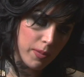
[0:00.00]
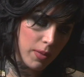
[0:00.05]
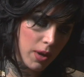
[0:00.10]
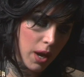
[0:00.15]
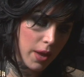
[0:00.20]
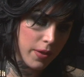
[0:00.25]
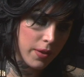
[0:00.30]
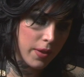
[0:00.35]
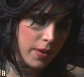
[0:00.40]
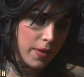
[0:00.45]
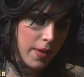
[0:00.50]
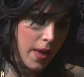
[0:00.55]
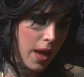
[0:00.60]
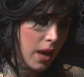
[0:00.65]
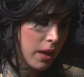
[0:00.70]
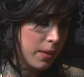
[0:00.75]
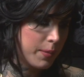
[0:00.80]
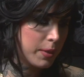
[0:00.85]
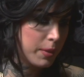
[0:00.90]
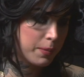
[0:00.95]
other than
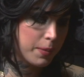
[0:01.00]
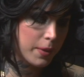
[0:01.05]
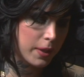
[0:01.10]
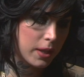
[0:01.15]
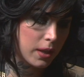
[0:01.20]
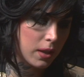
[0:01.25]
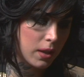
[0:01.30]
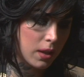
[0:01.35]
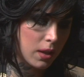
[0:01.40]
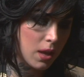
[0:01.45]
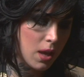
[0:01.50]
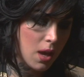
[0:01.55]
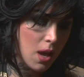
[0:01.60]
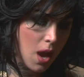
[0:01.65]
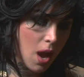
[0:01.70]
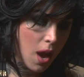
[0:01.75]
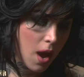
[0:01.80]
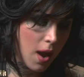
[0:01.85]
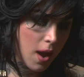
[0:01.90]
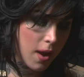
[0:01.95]
that, picking
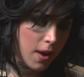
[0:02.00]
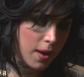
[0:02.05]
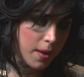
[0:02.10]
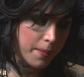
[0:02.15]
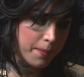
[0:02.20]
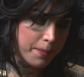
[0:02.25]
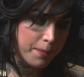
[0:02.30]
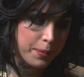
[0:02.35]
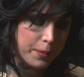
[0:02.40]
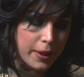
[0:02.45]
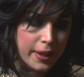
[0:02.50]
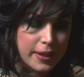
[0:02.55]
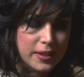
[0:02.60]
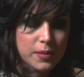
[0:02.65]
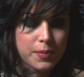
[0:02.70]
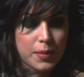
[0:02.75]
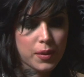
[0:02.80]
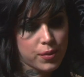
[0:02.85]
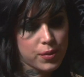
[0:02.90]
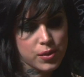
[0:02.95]

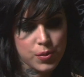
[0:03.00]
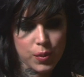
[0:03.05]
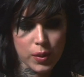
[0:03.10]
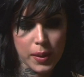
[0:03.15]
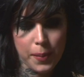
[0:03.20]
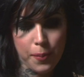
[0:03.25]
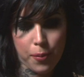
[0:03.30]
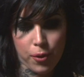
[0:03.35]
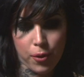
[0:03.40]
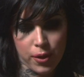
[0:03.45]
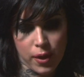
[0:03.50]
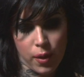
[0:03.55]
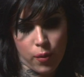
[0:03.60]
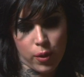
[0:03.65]
placement was really important.